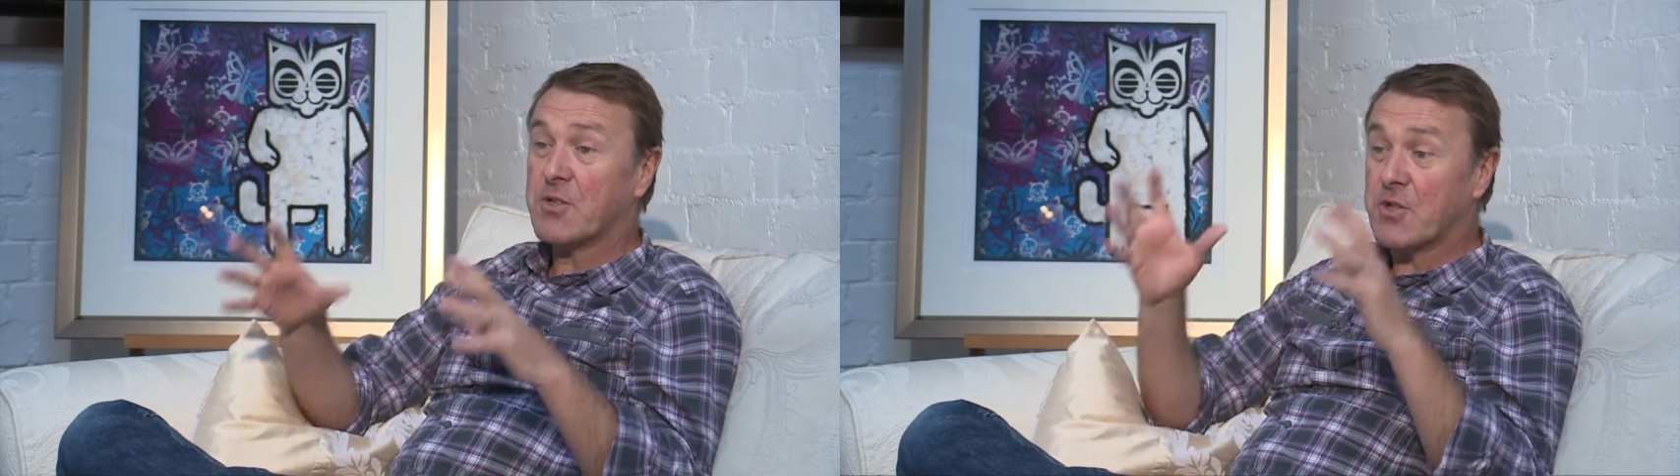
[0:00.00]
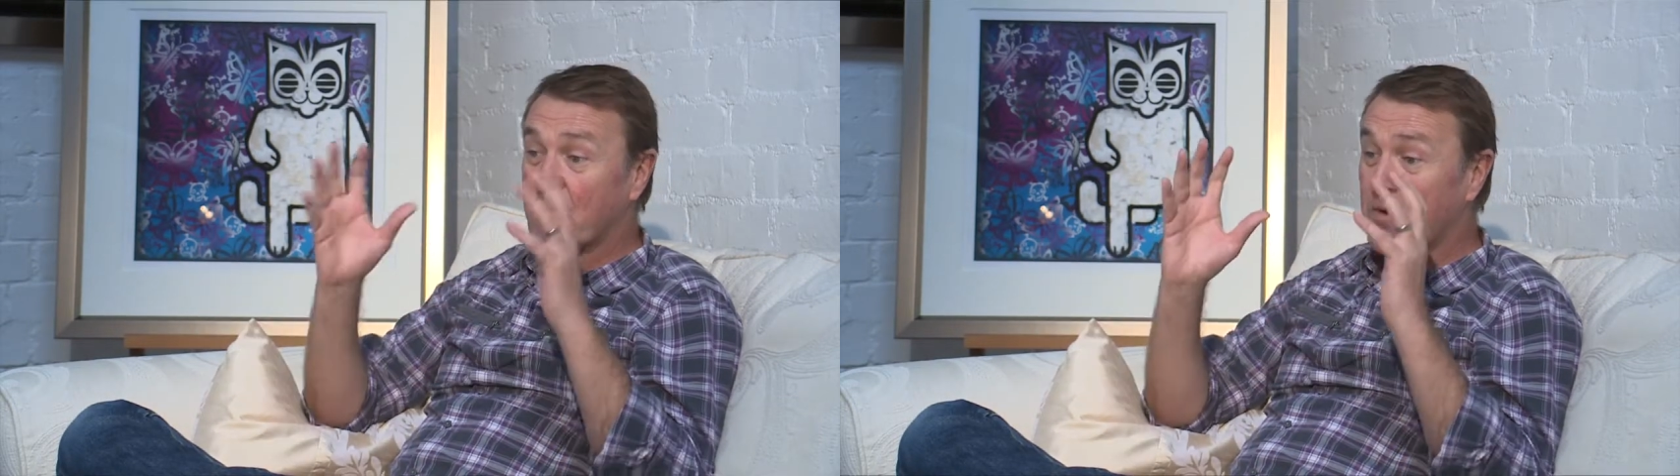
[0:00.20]

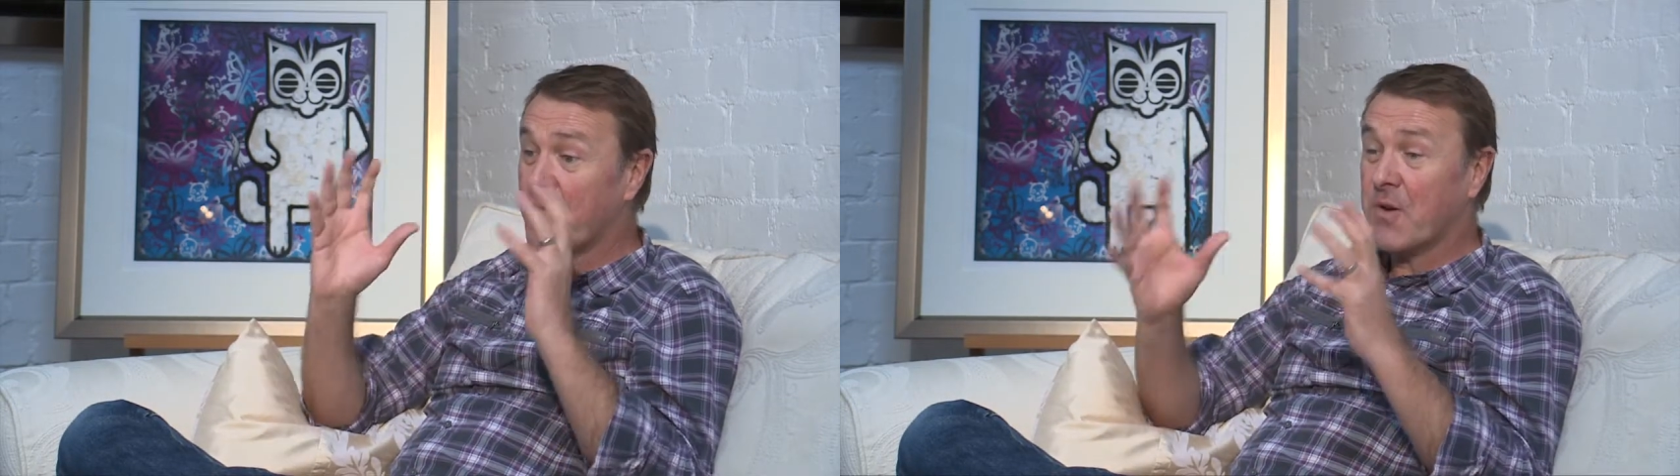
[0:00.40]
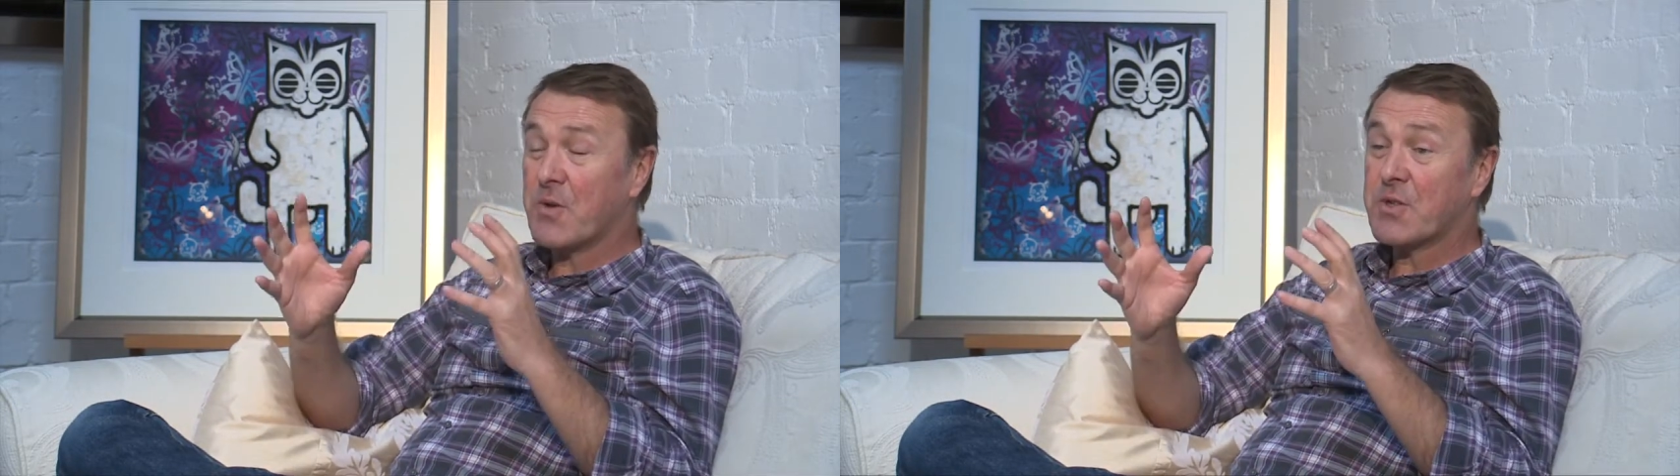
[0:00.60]
just sort of
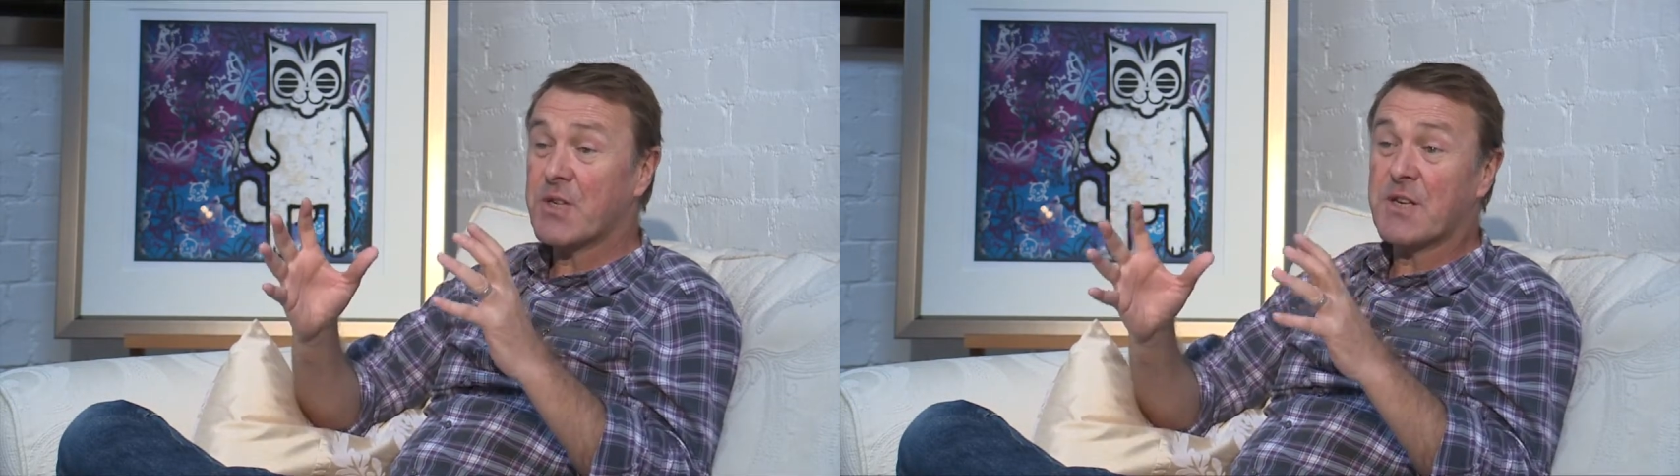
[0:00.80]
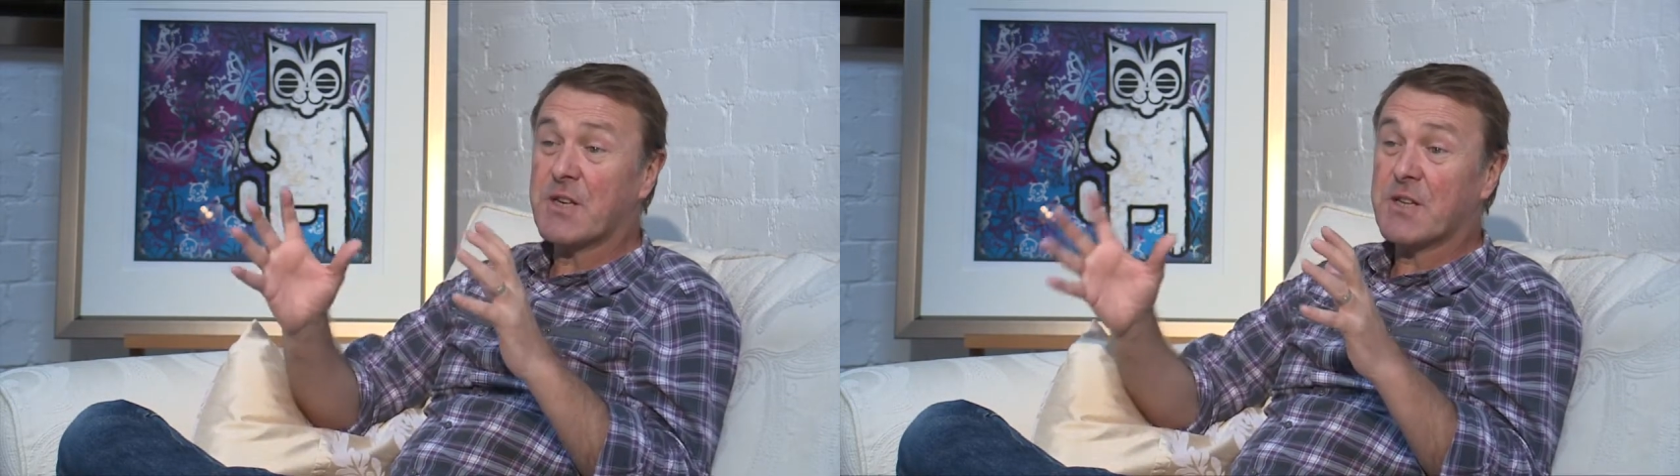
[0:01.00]
focus
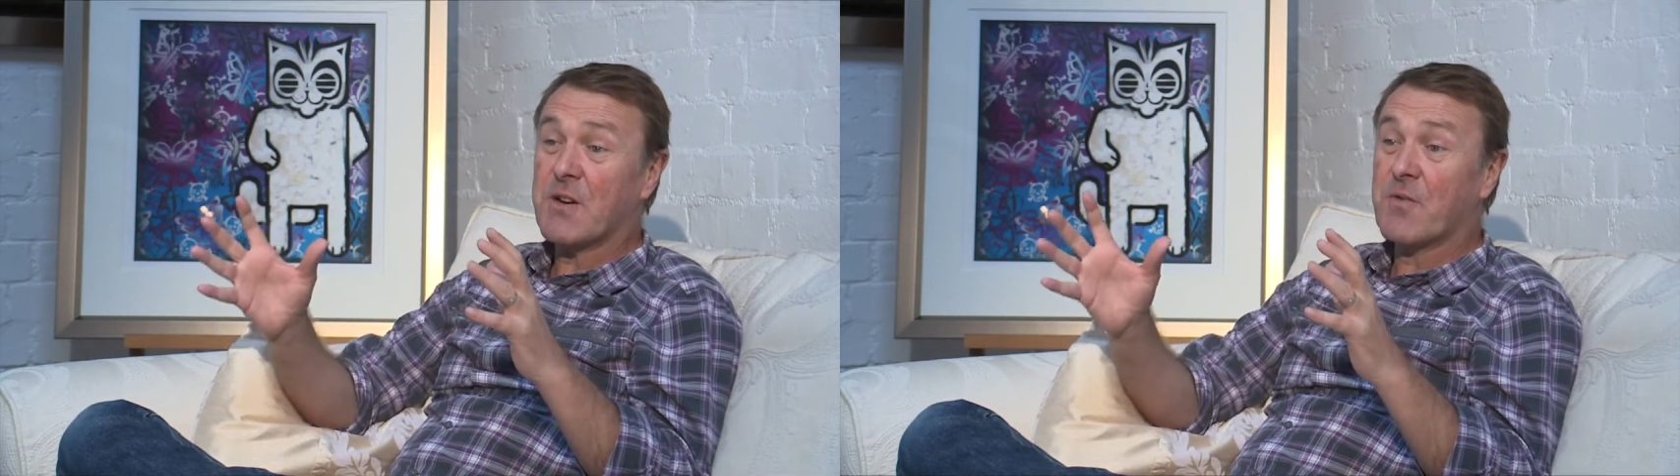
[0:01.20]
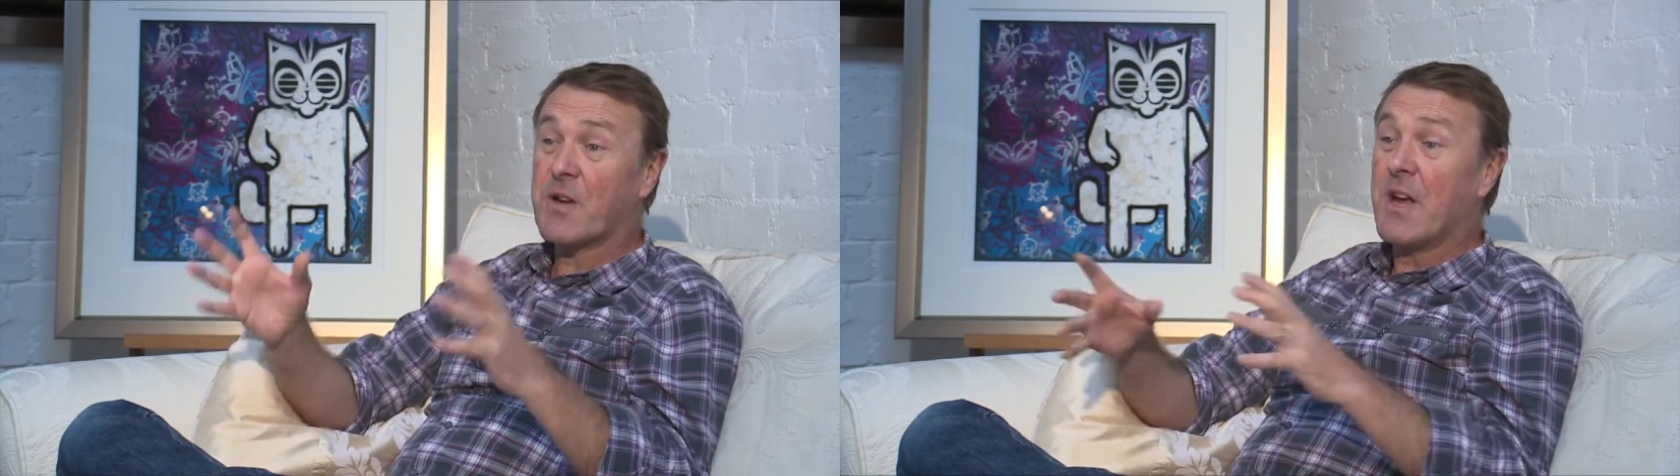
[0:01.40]
in, and it's
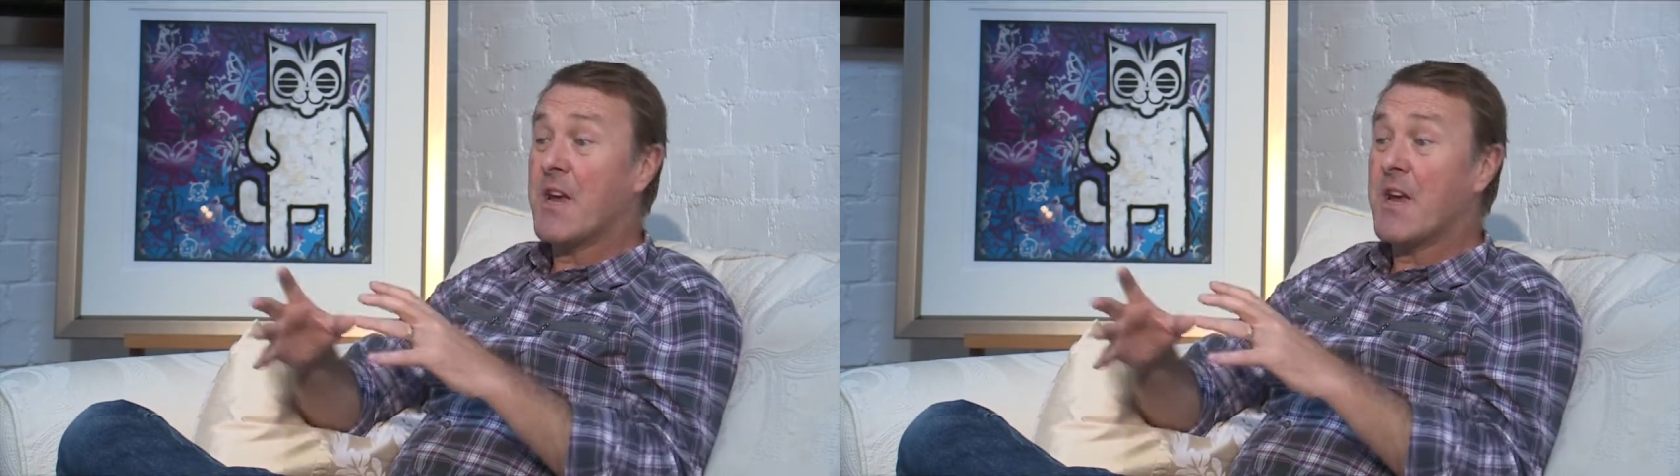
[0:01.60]
lovely.